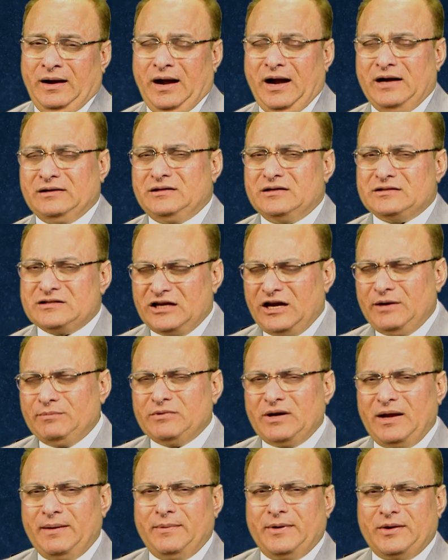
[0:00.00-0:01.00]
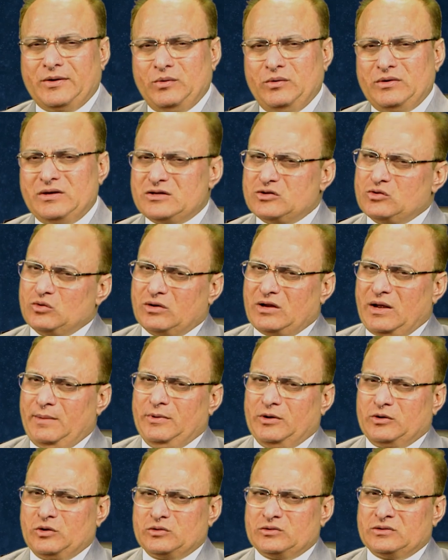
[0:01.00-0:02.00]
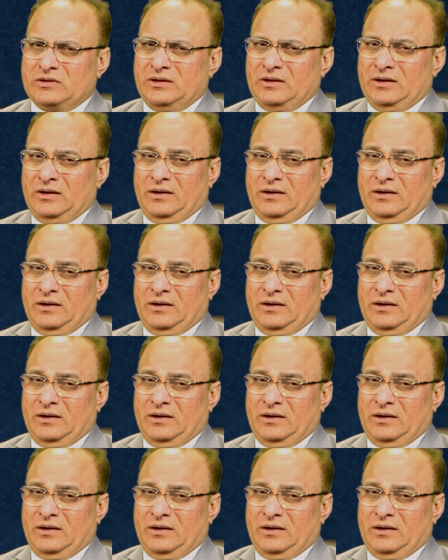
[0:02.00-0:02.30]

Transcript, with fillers: At the same time, Aquarius, you'll come across